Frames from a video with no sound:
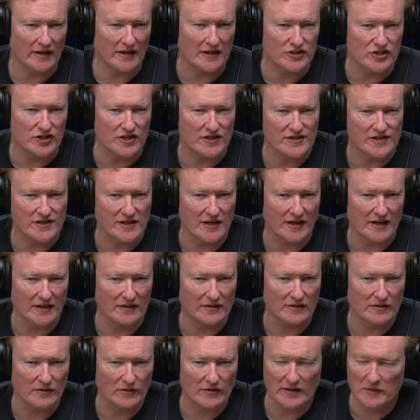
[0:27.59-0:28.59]
And she
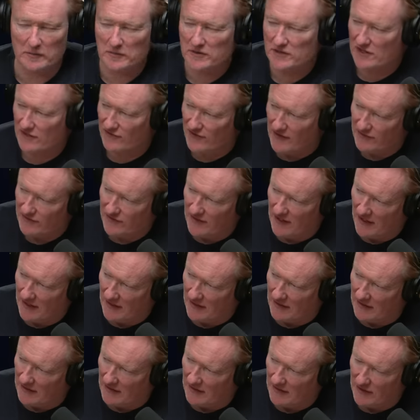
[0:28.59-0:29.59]
said it was
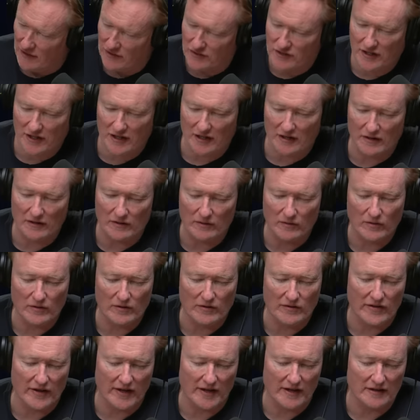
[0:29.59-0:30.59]
15 years ago
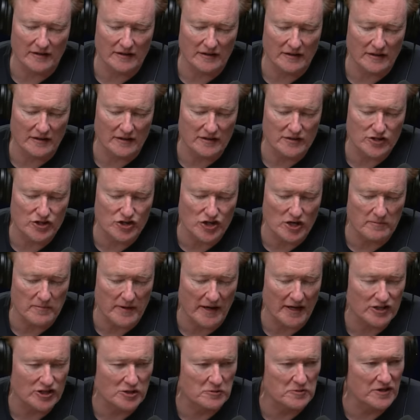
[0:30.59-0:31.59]
that she
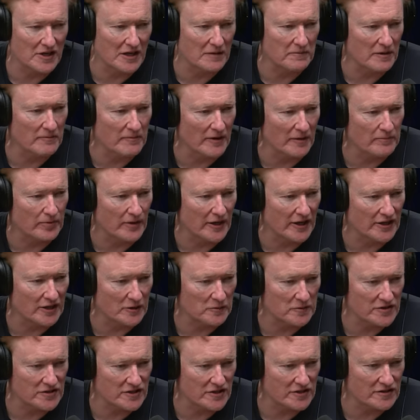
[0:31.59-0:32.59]
met. She was going to be my brand
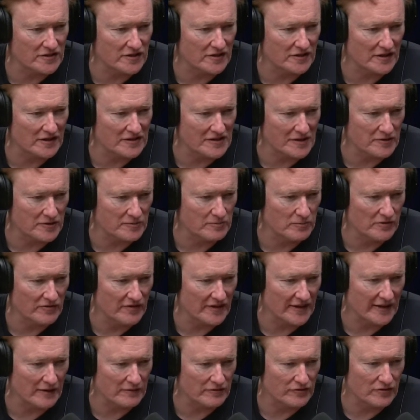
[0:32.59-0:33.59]
new assistant because I was
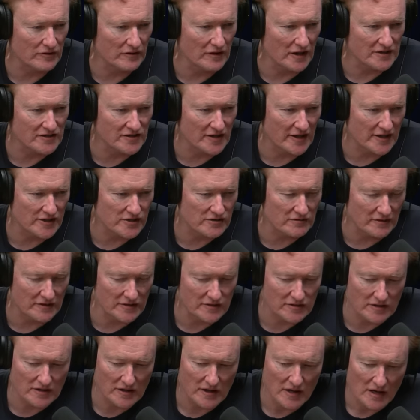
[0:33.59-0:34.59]
moving out to Los
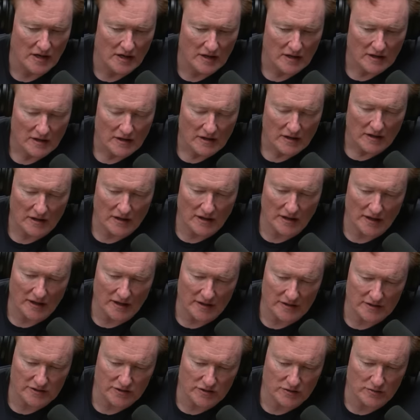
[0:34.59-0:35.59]
Angeles
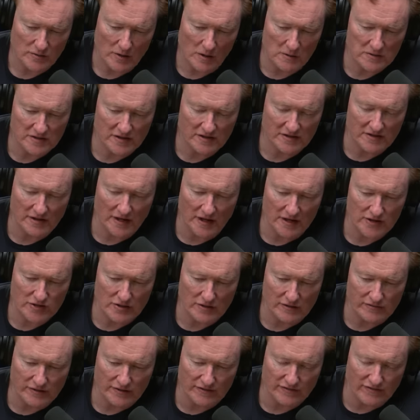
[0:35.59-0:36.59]
uh, to host the Tonight
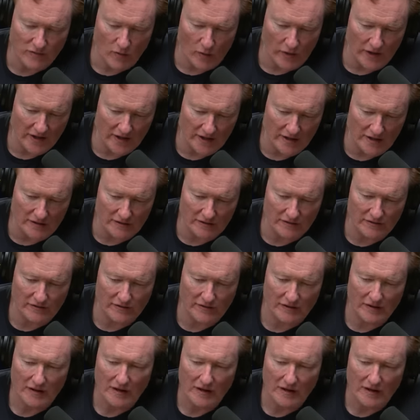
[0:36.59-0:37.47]
Show for 40 years.